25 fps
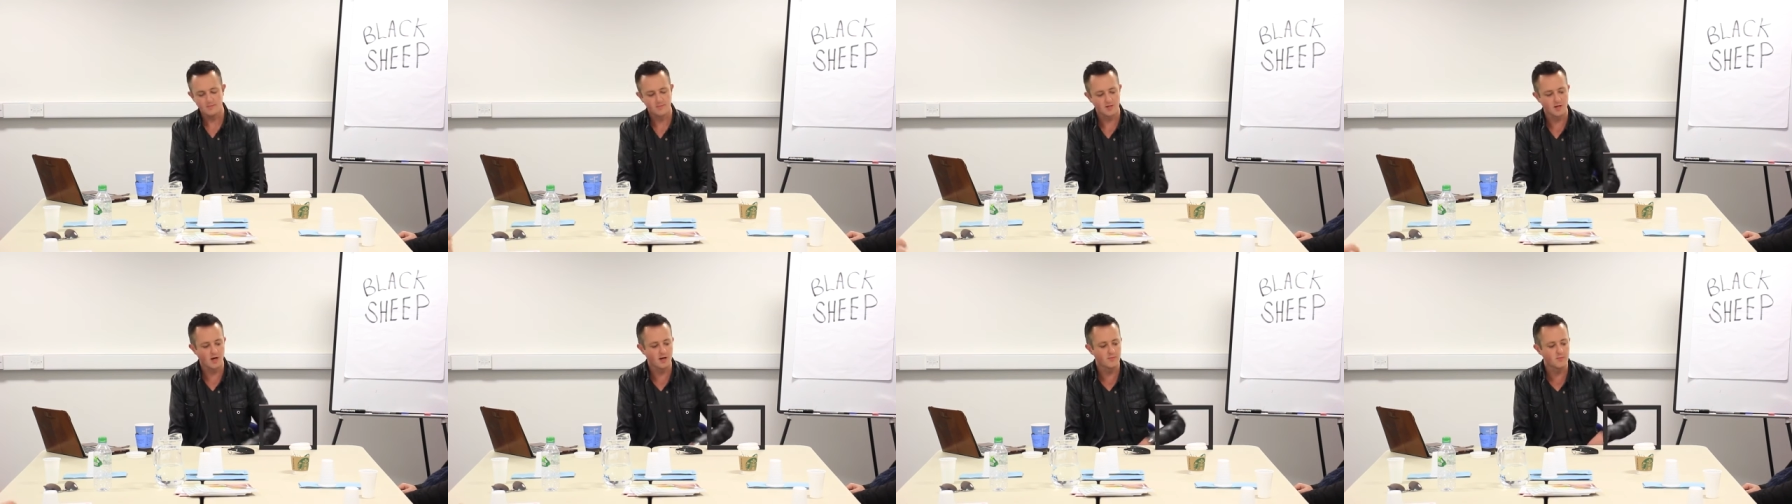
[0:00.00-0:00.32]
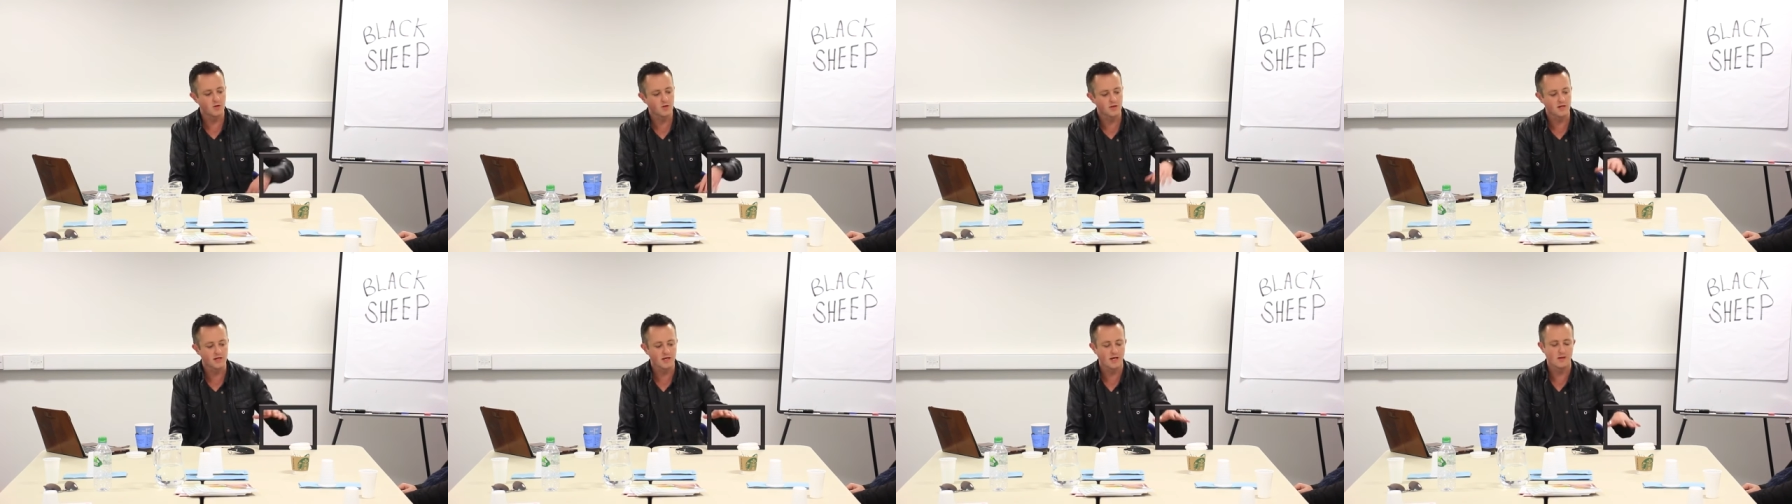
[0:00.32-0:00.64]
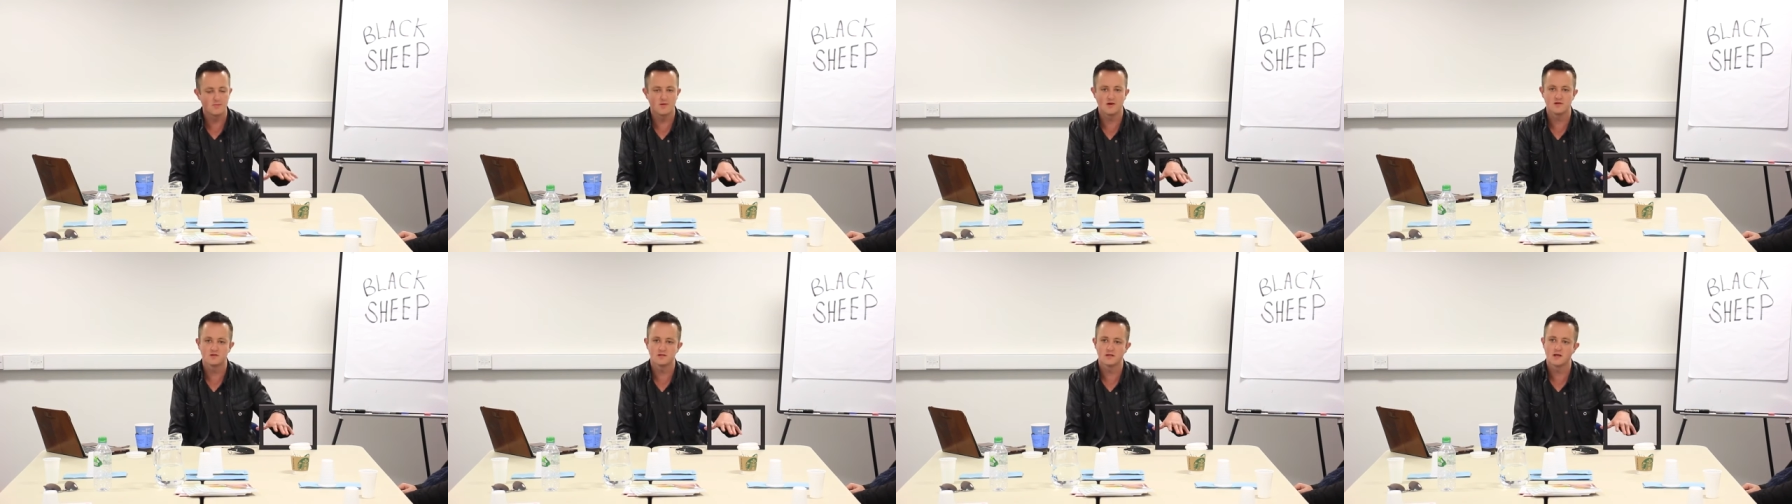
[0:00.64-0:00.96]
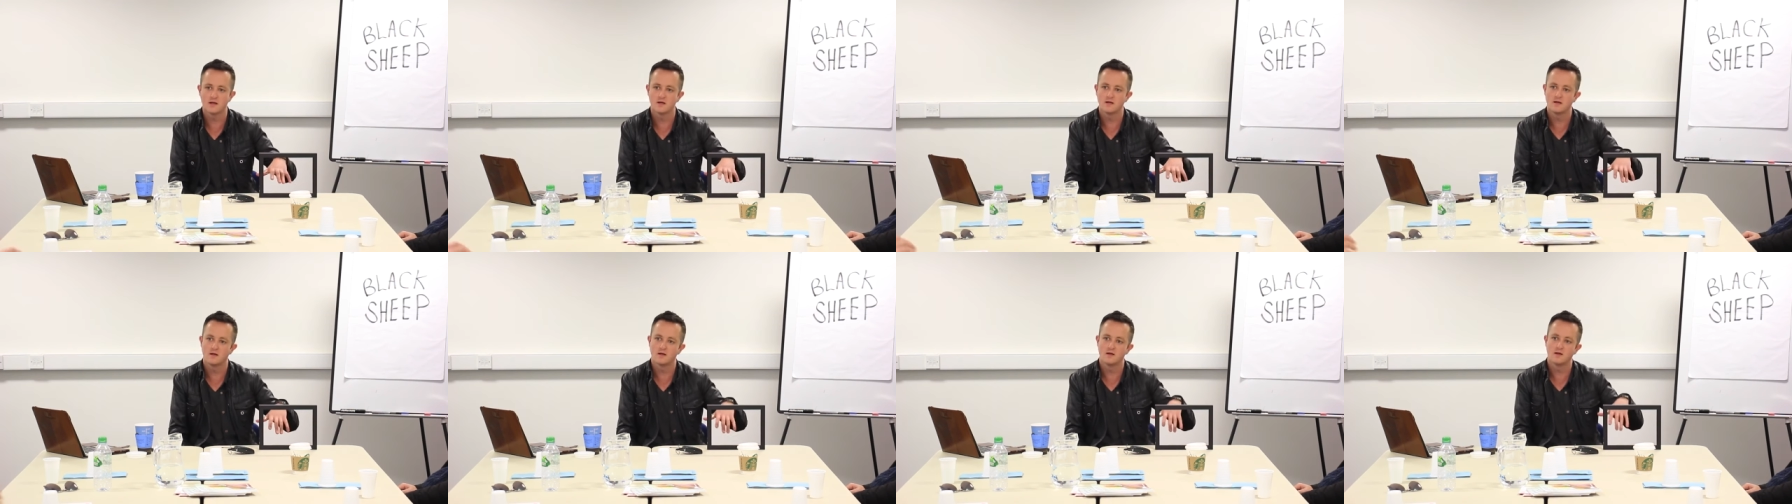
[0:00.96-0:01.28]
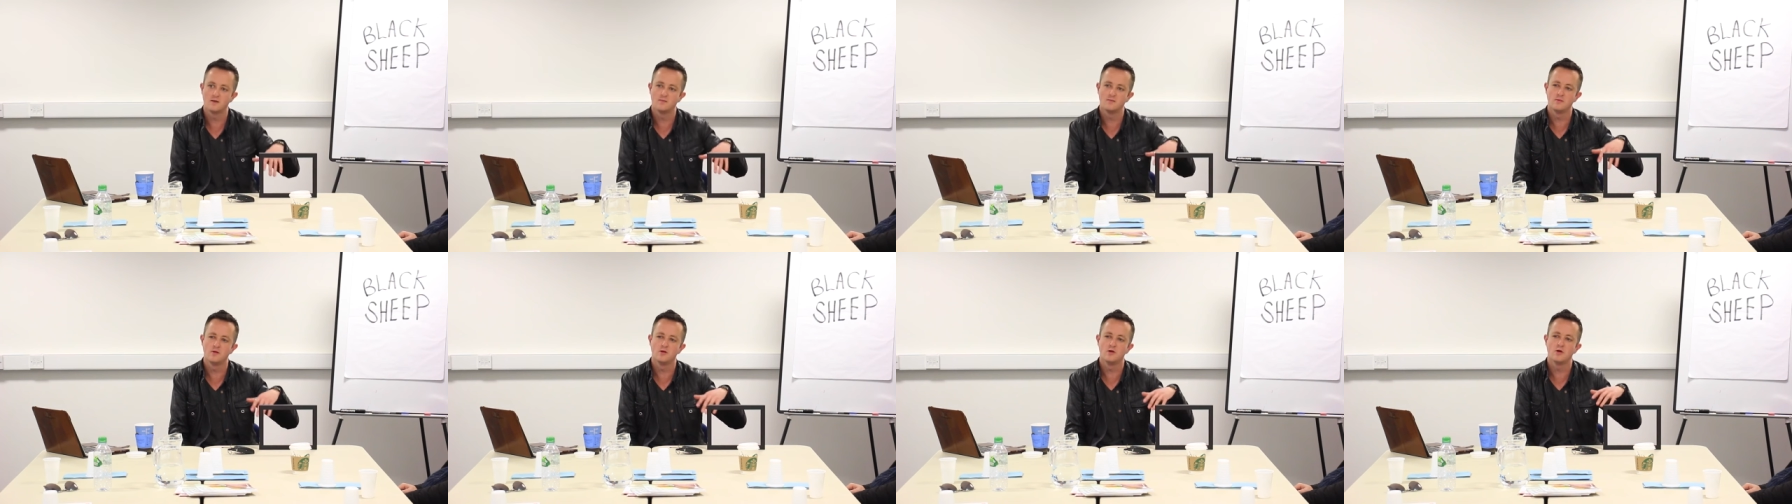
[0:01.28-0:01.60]
But I'm not going to get married again,
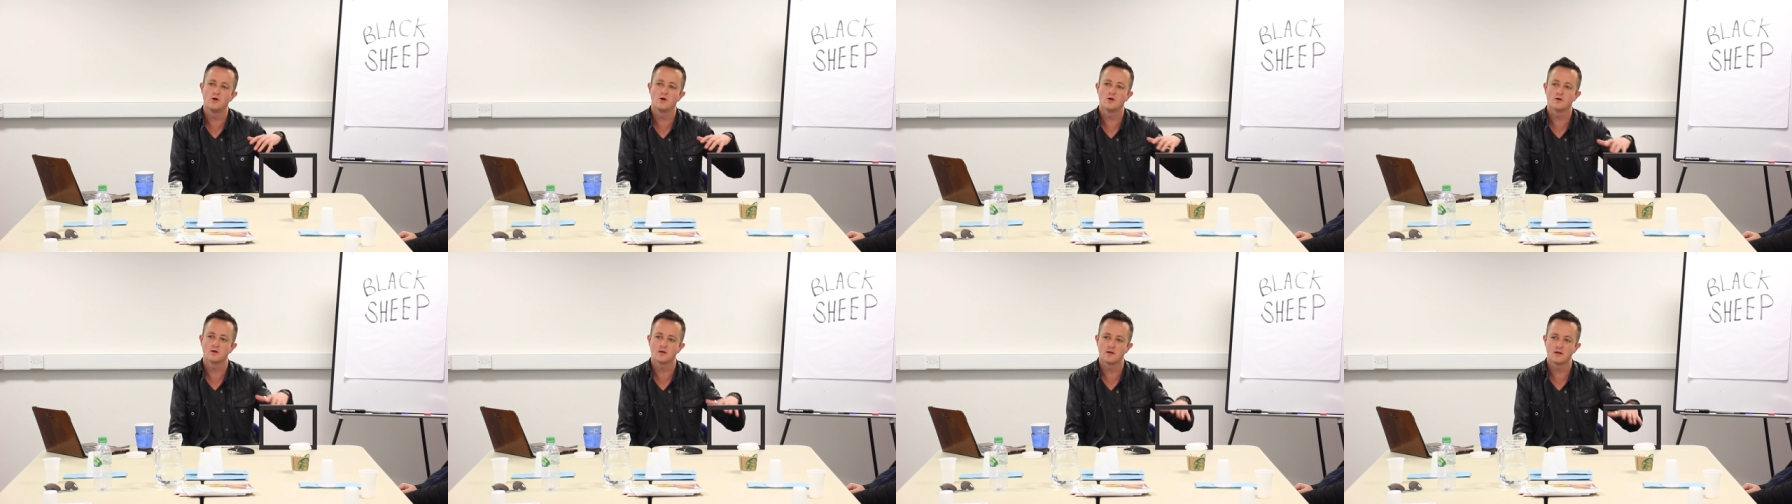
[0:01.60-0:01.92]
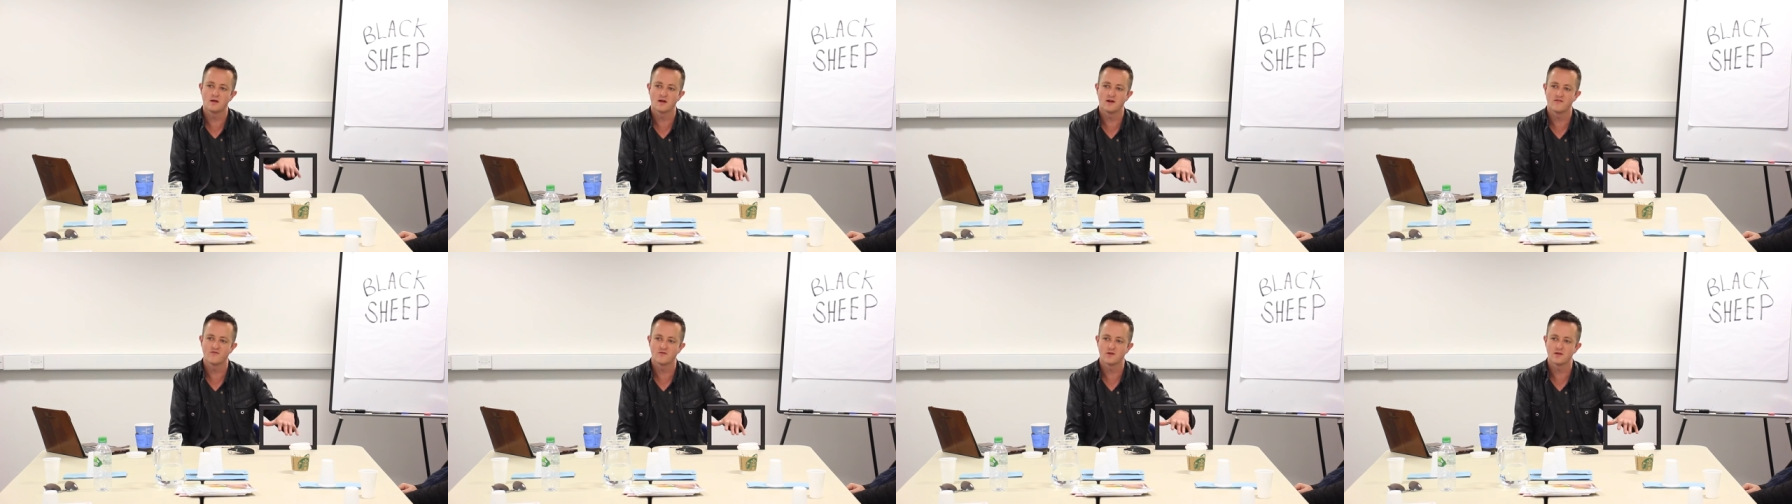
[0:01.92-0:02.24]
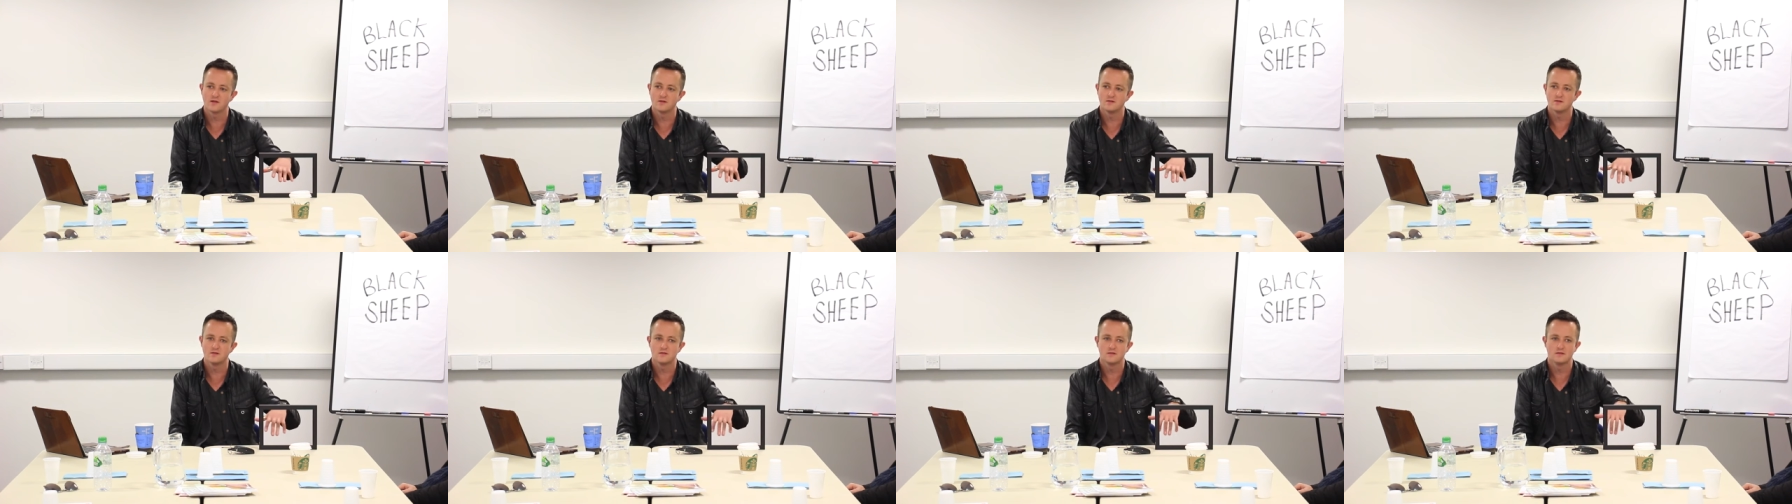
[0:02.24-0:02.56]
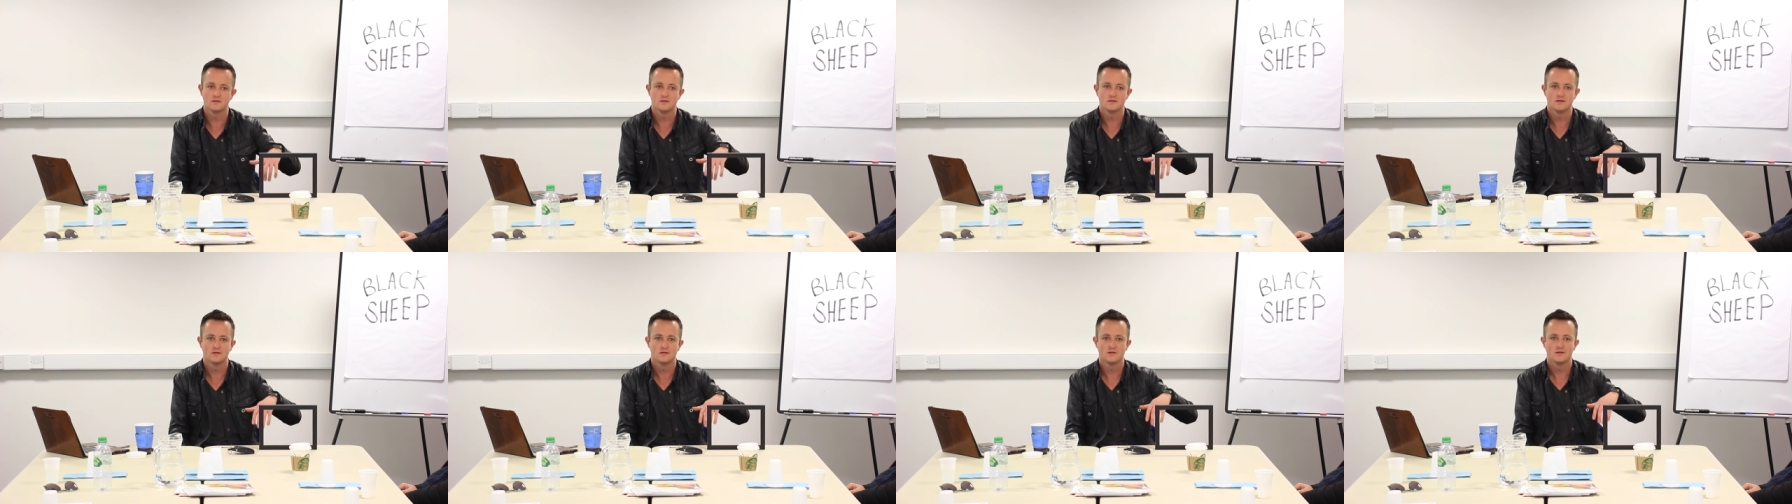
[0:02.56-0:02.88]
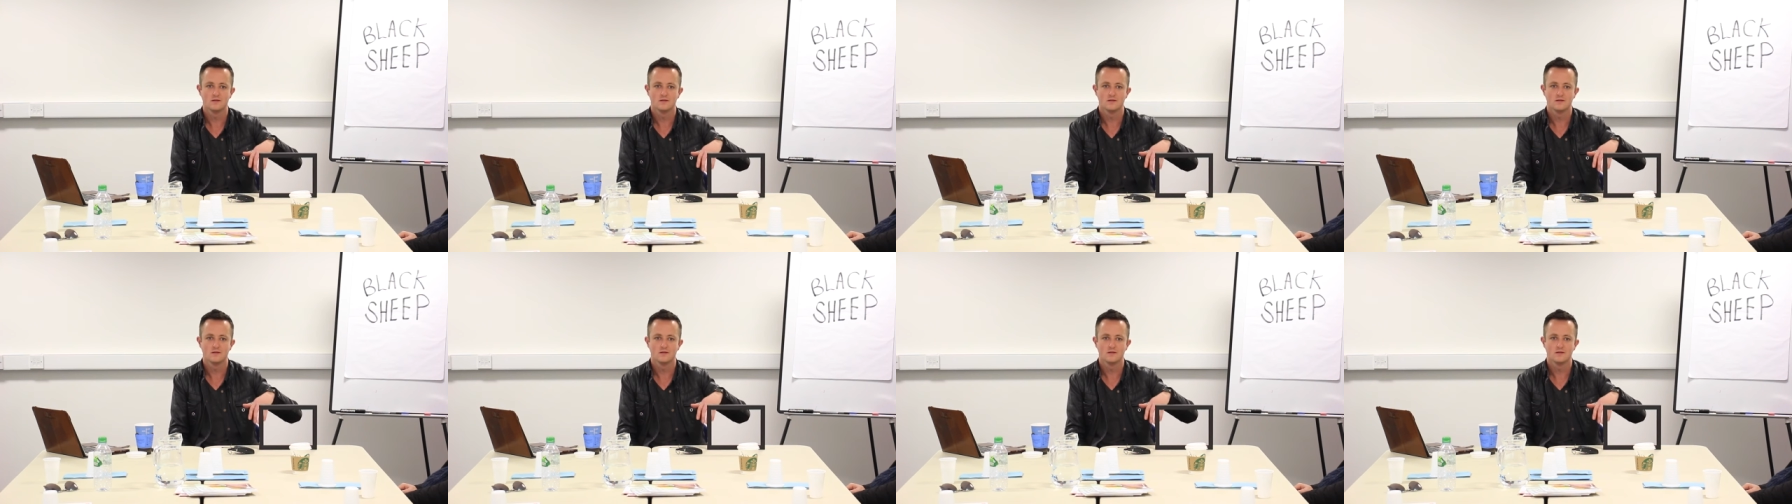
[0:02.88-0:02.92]
and I'm not going to have kids.